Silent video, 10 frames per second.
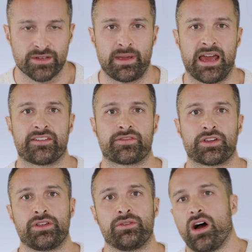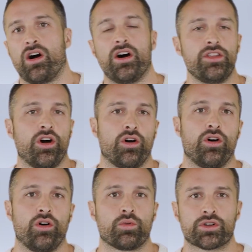are bad for you, on the
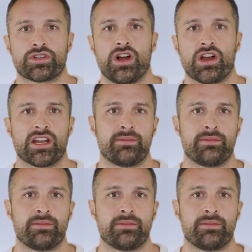whole, we're talking